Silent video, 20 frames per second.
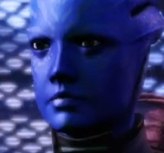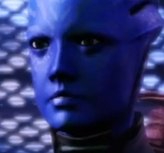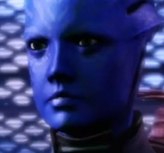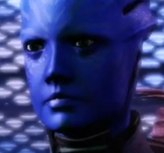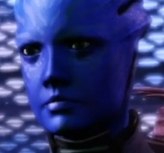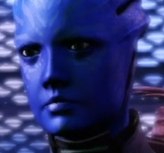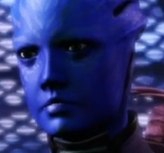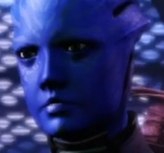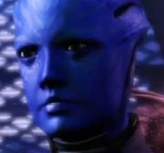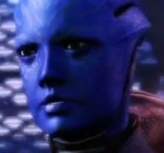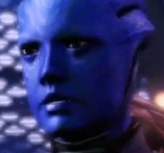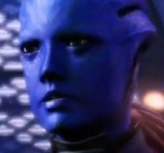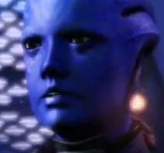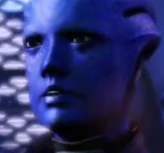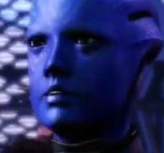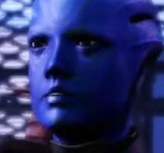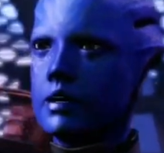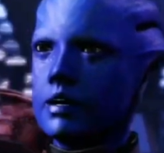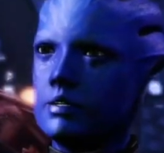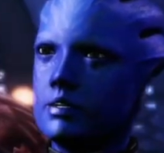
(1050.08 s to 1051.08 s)
would you like
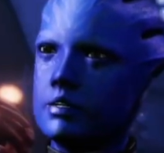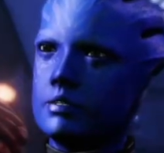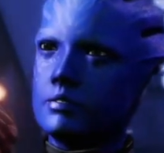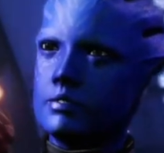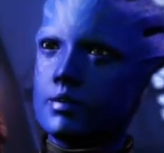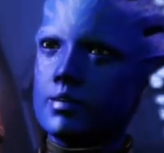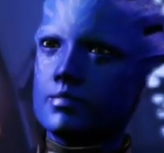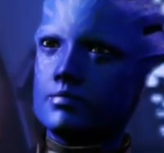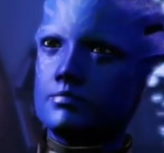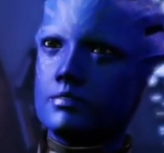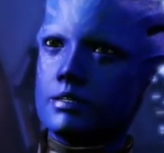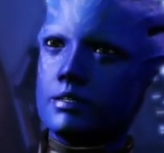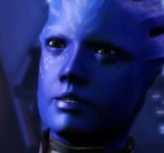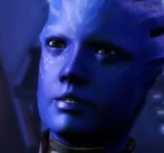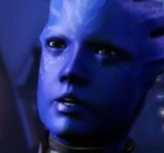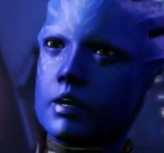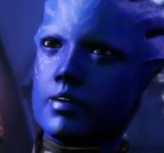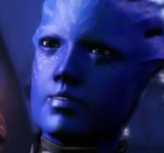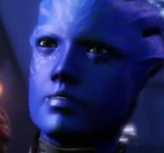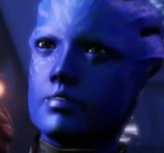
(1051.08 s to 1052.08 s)
to just give
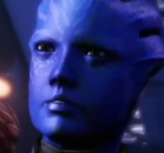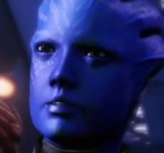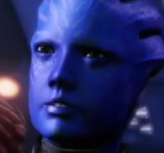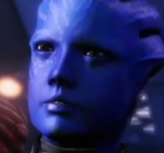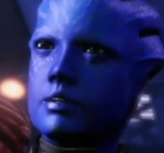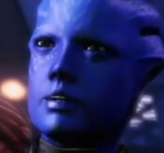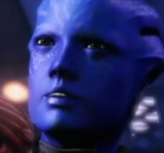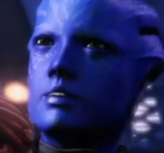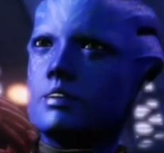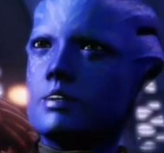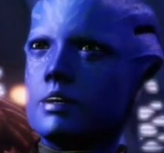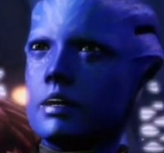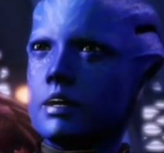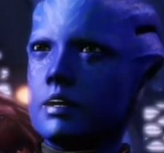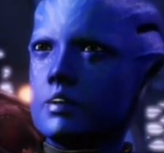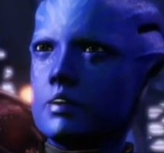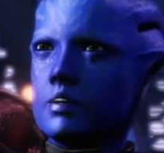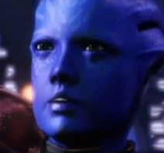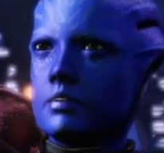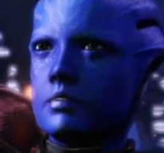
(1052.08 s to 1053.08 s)
me your frigates
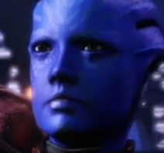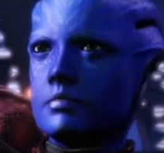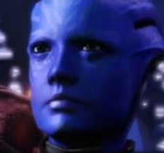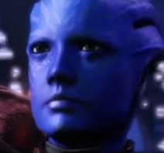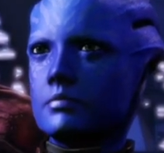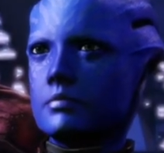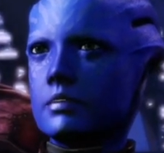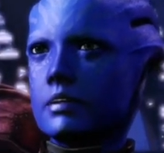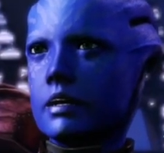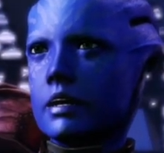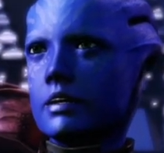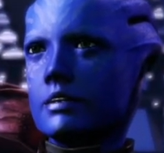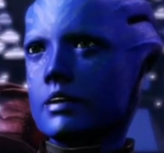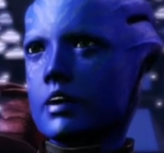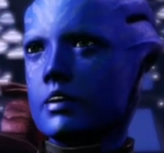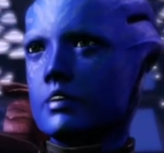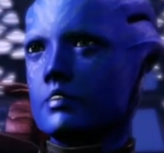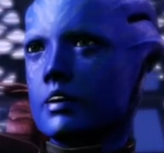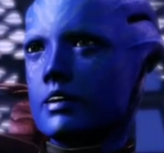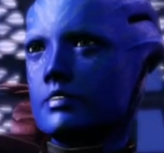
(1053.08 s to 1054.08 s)
now? I
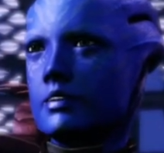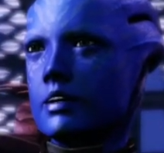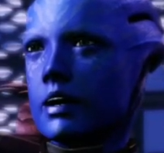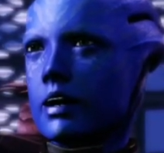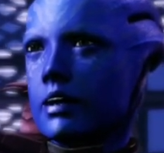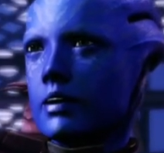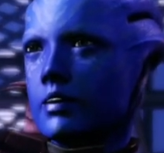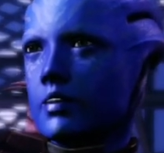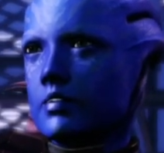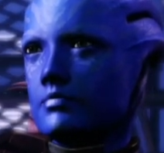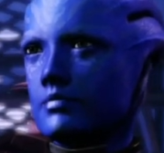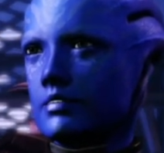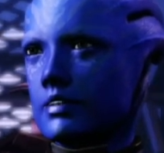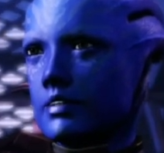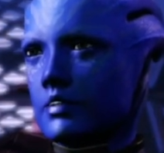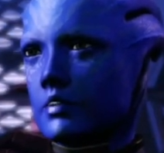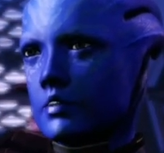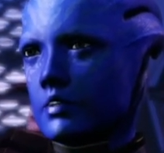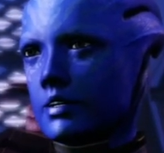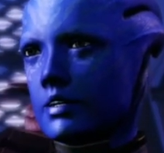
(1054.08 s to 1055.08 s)
always take them
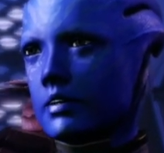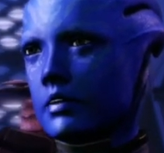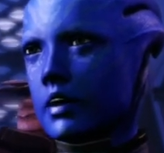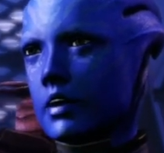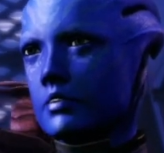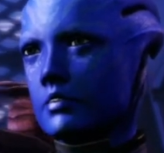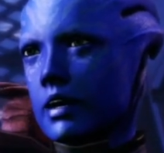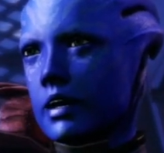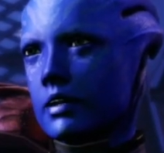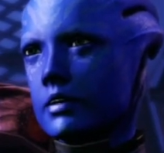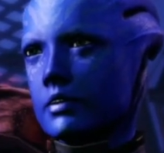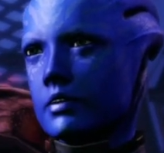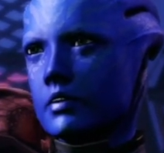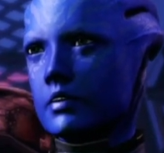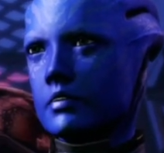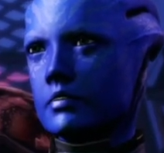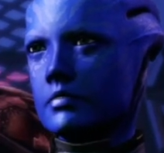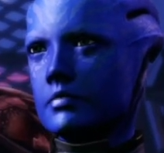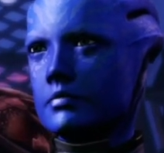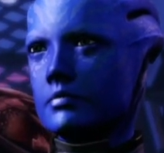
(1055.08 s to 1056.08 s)
sooner or
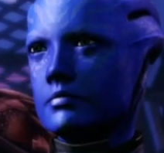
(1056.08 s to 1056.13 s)
later.